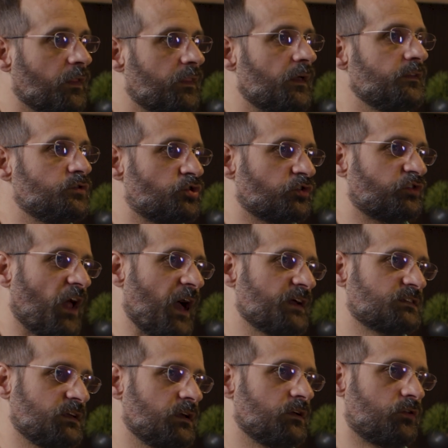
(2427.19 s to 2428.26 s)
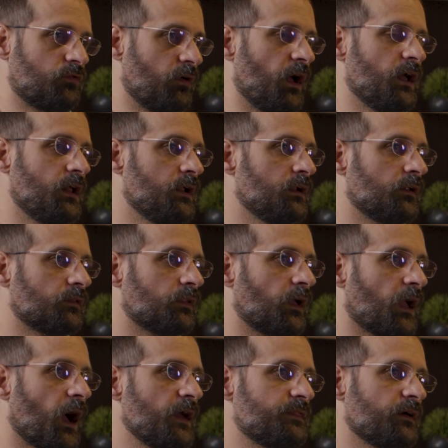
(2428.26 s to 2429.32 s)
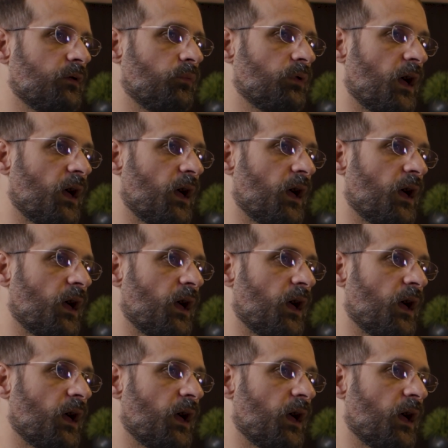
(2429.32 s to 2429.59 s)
where they don't have to understand the tech, right?